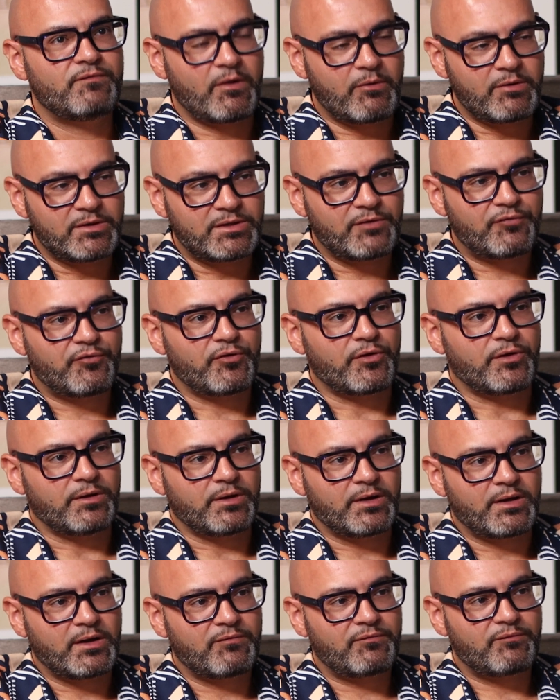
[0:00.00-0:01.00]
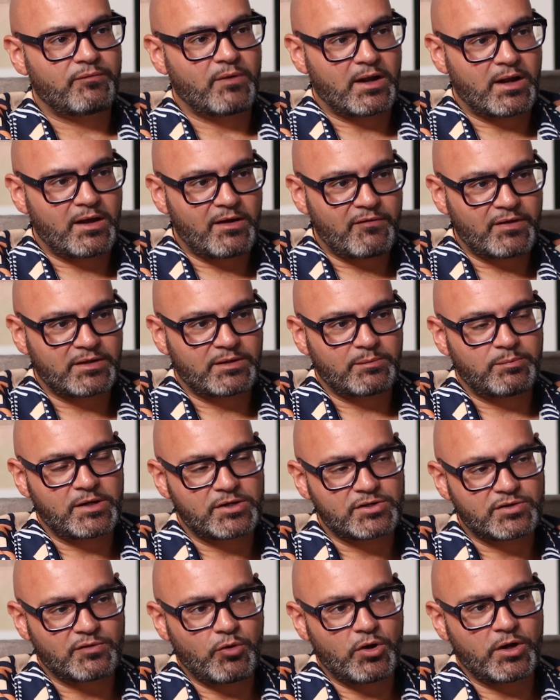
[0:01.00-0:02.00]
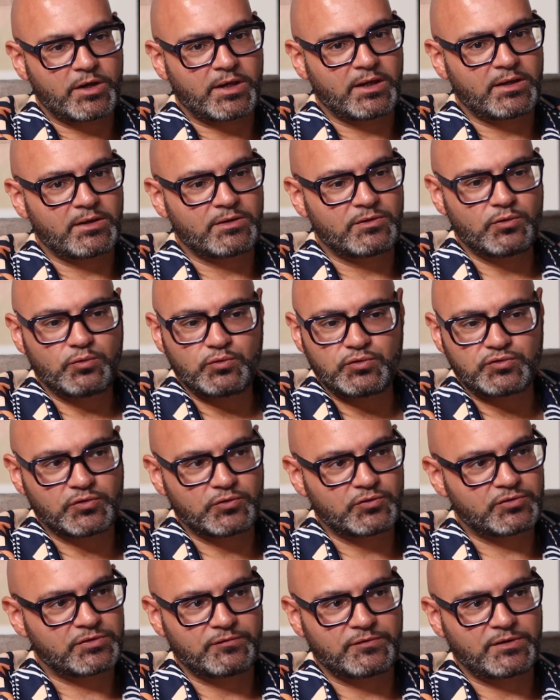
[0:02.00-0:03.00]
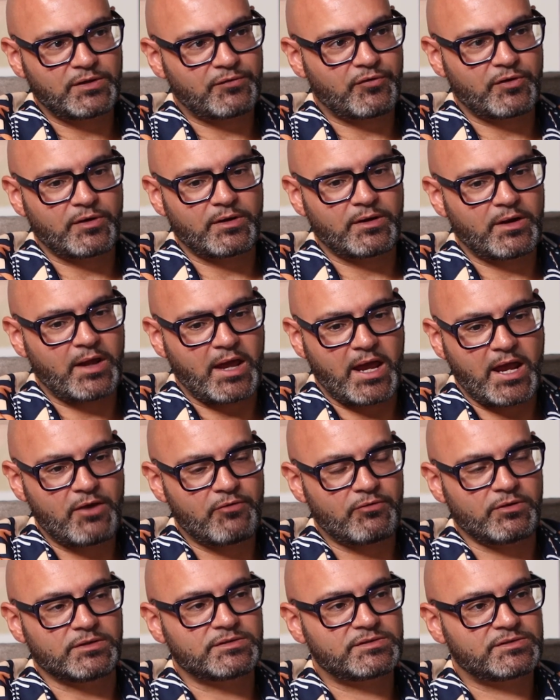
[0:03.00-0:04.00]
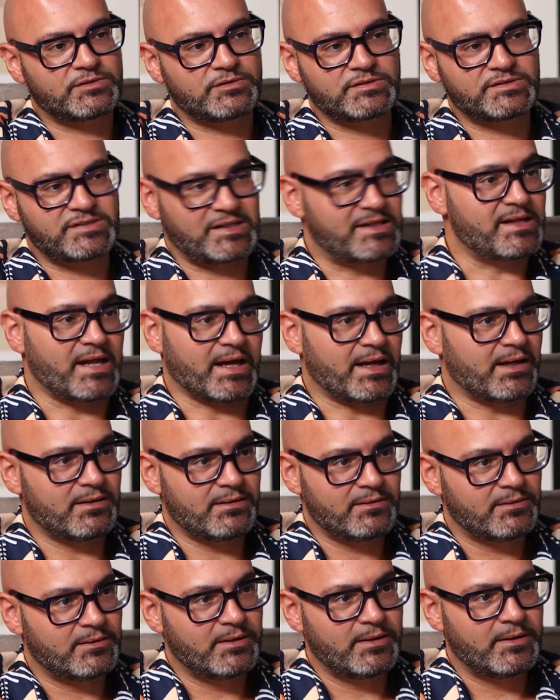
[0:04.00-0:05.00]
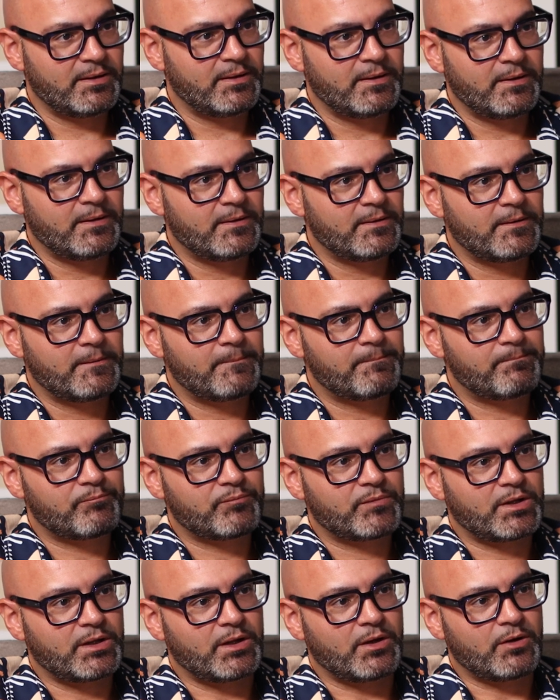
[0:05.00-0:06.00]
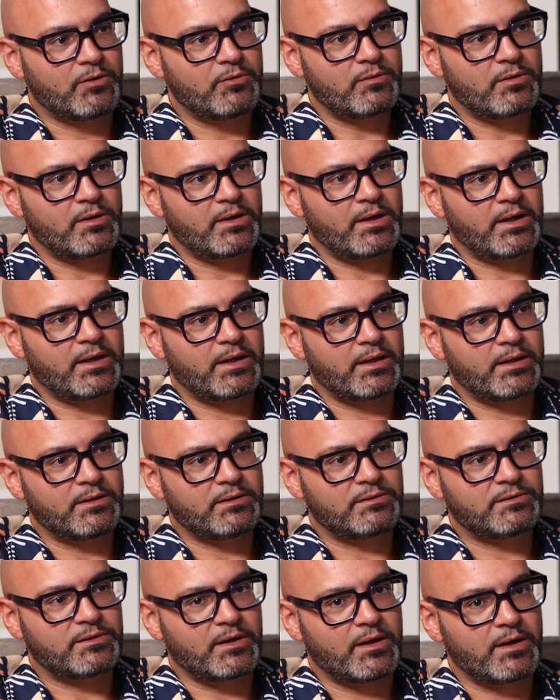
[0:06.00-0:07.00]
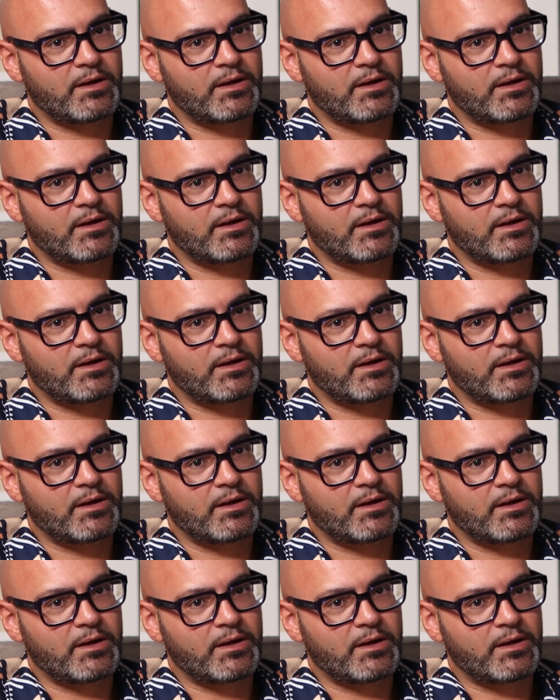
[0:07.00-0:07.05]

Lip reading: Very different, and I've had the pleasure of working in all sorts of different areas to see that. And